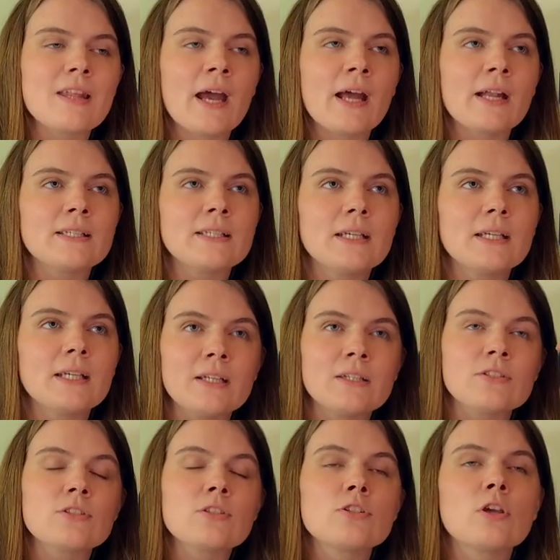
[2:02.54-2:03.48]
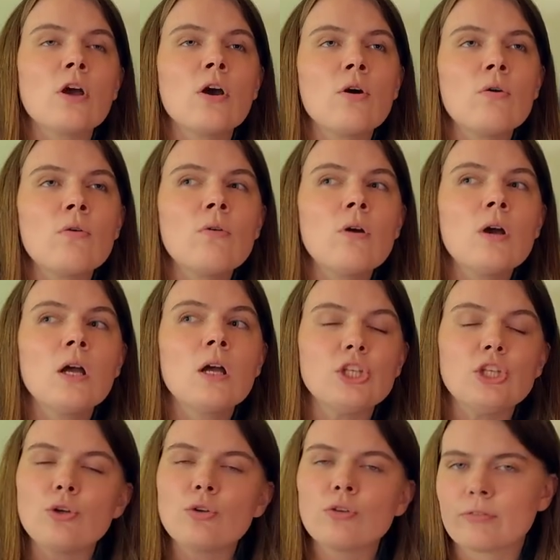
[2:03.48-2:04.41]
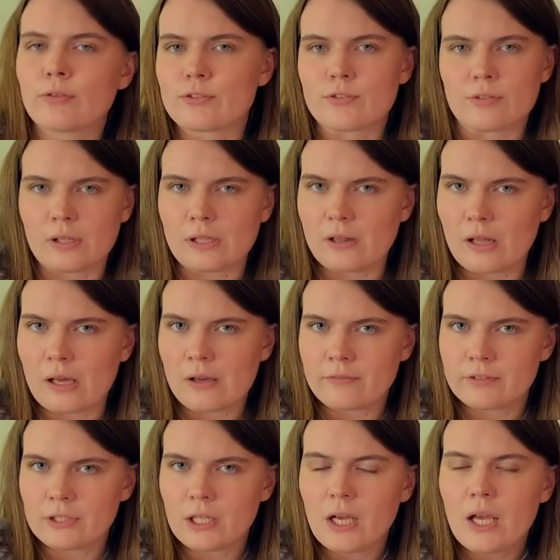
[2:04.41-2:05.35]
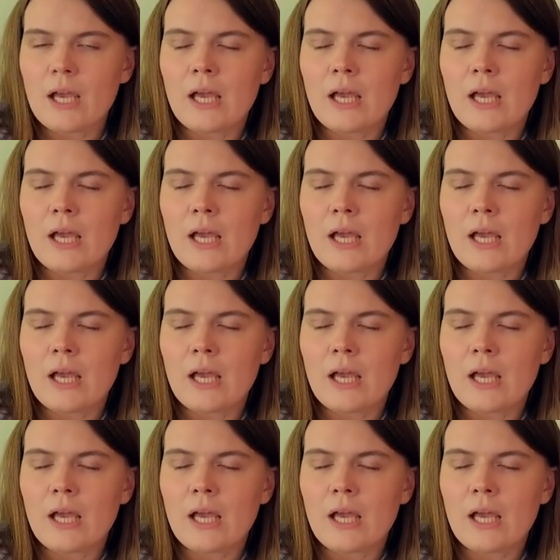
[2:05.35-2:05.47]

that it is so universally loved,